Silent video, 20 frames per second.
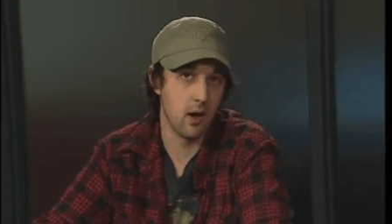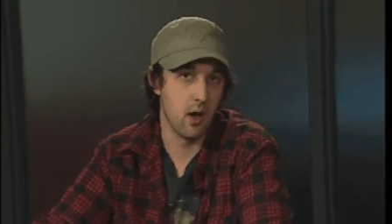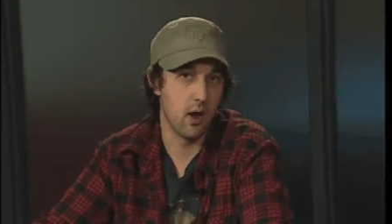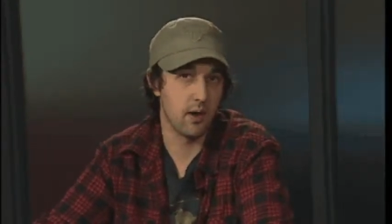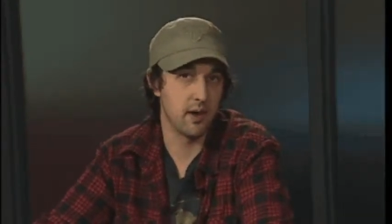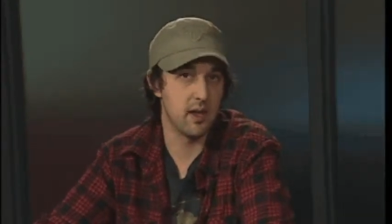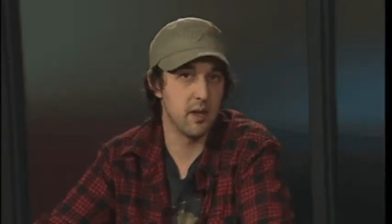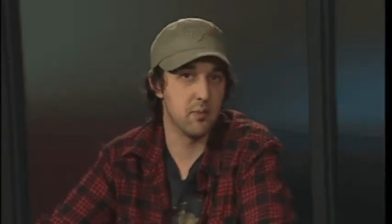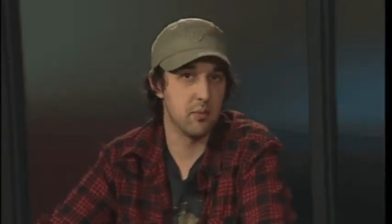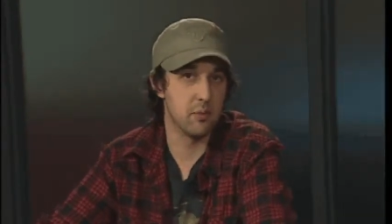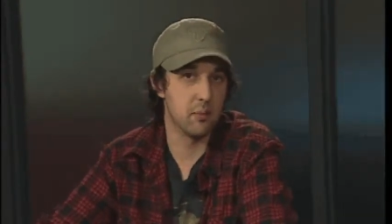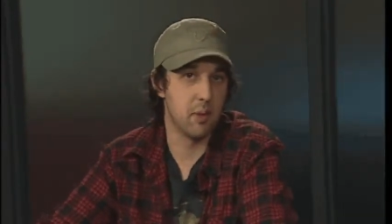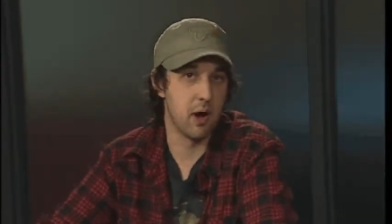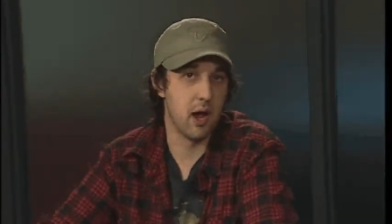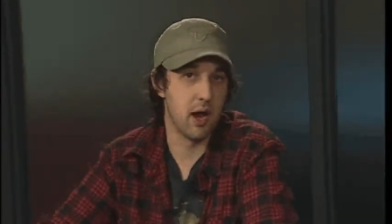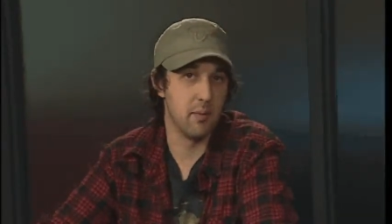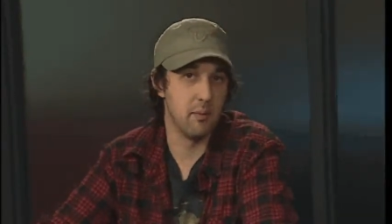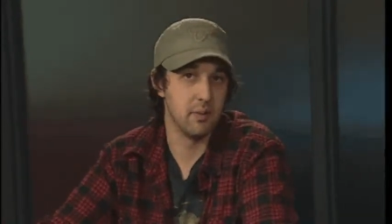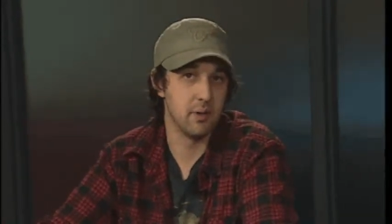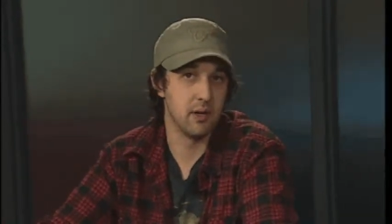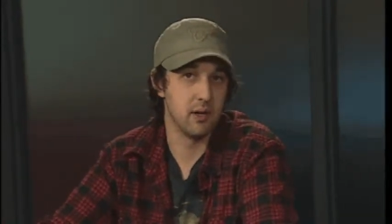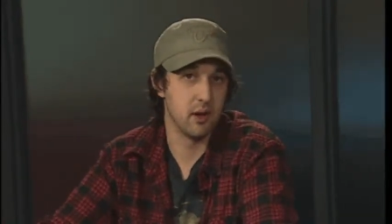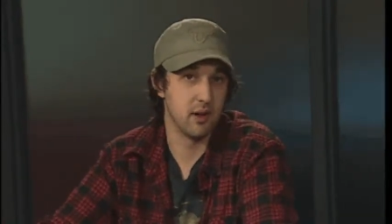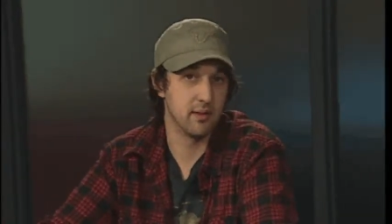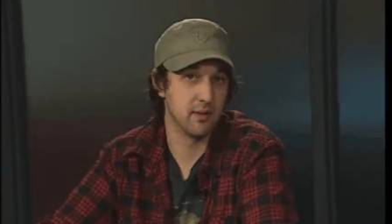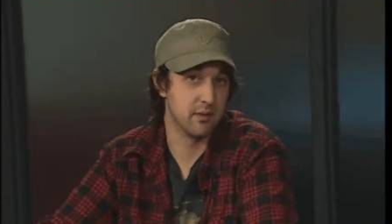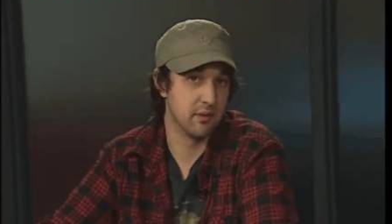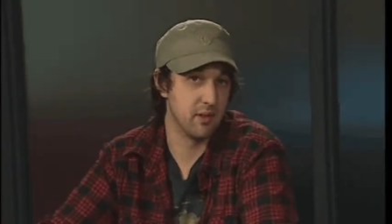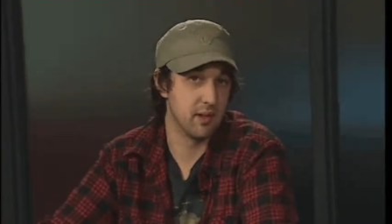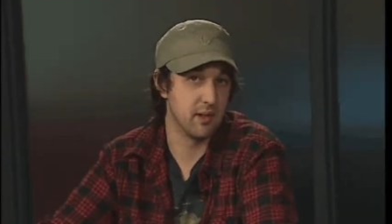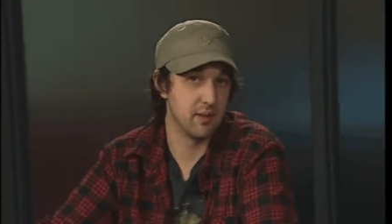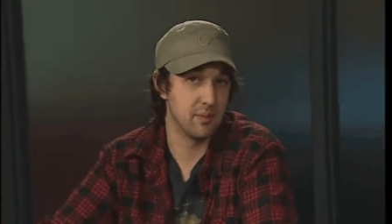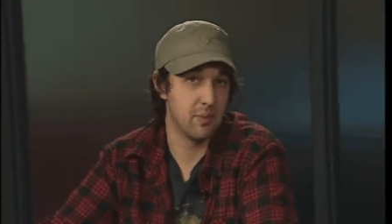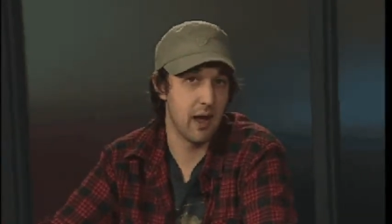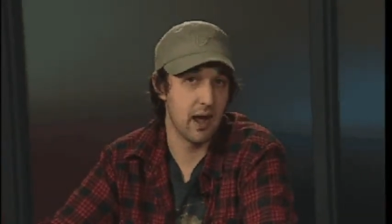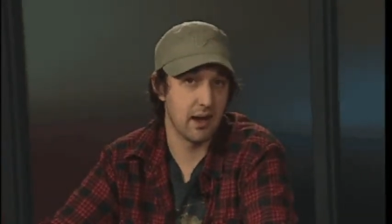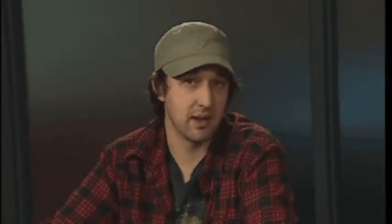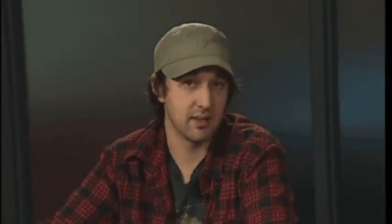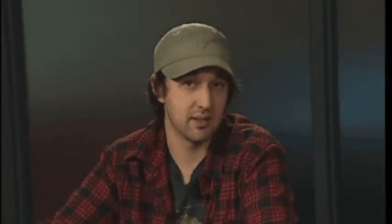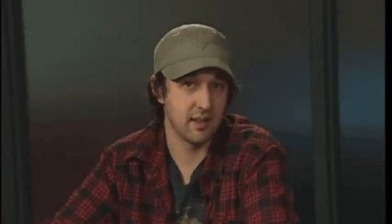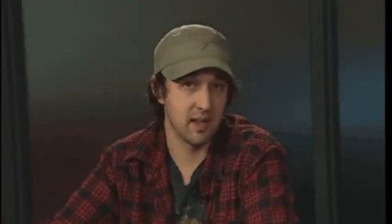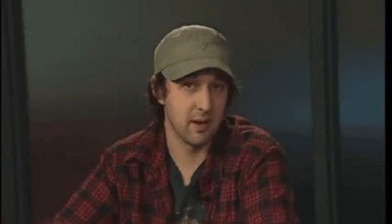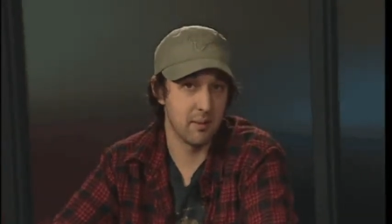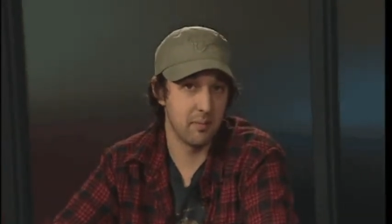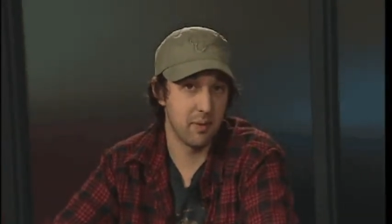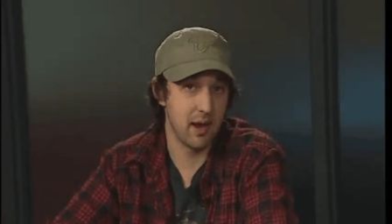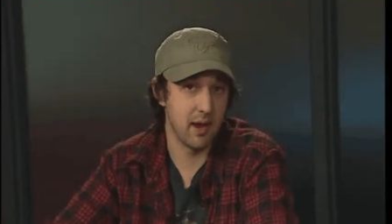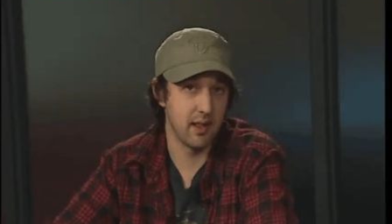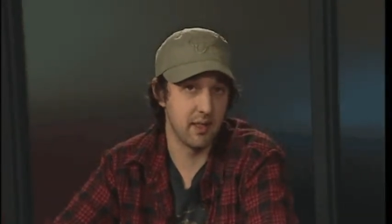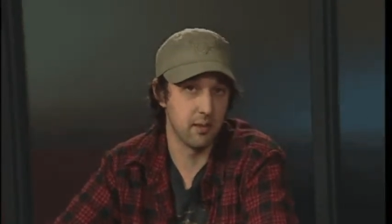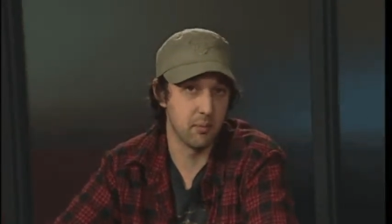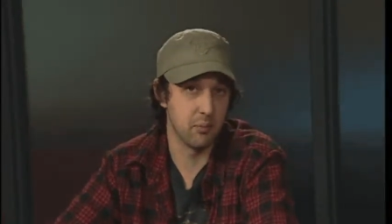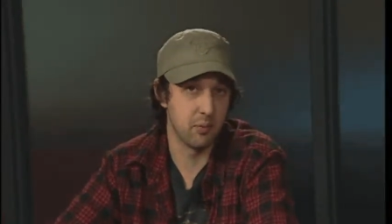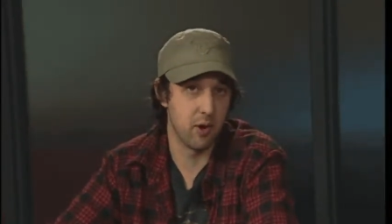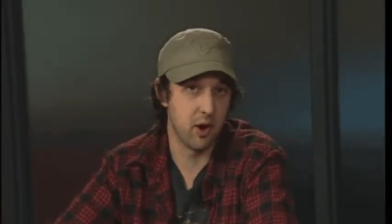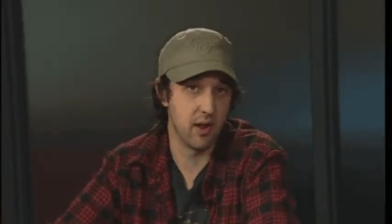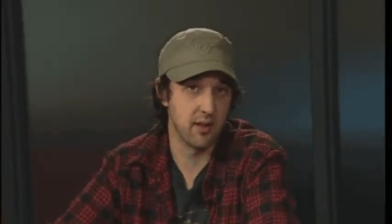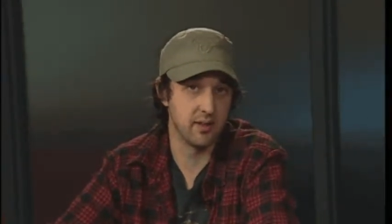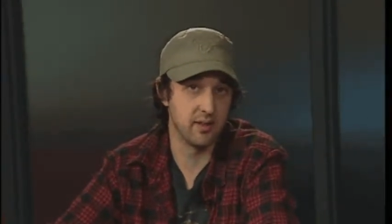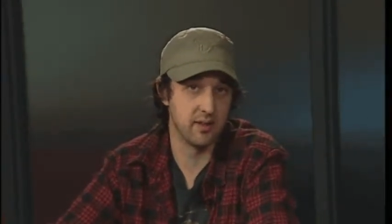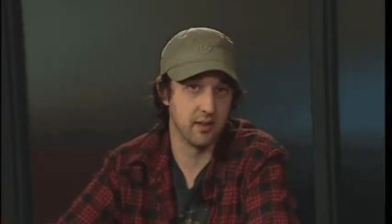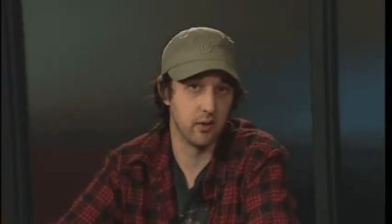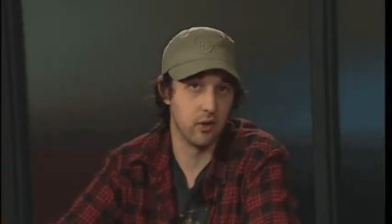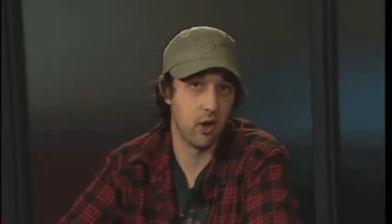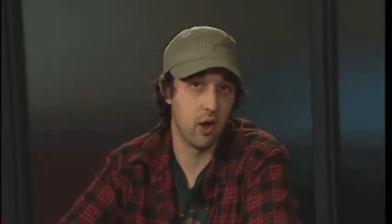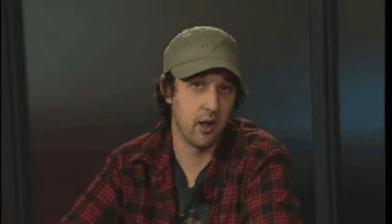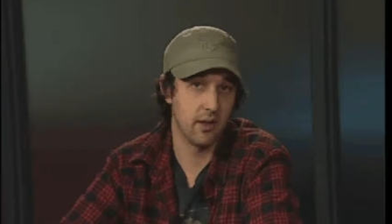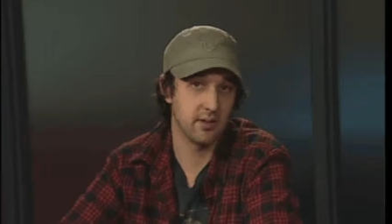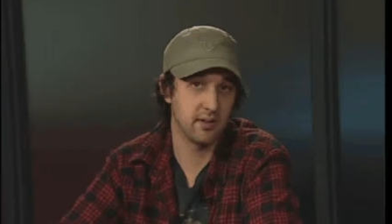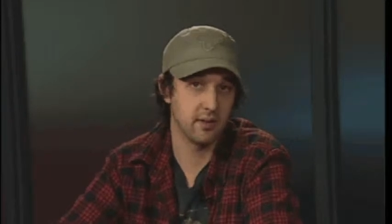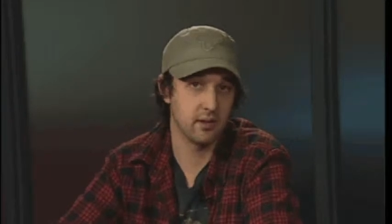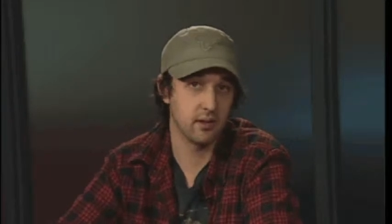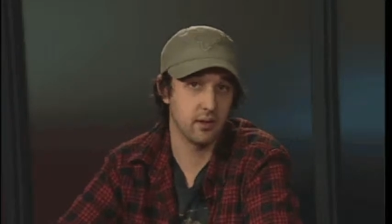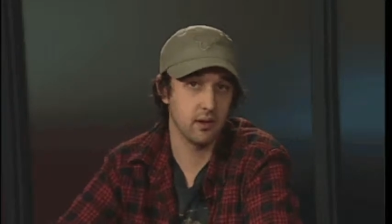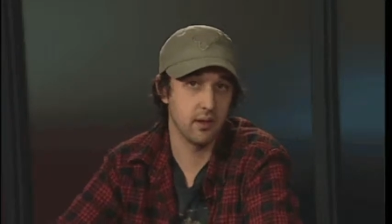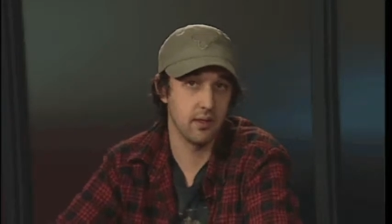Keep in mind, because of this, Pakistan paid the price and lost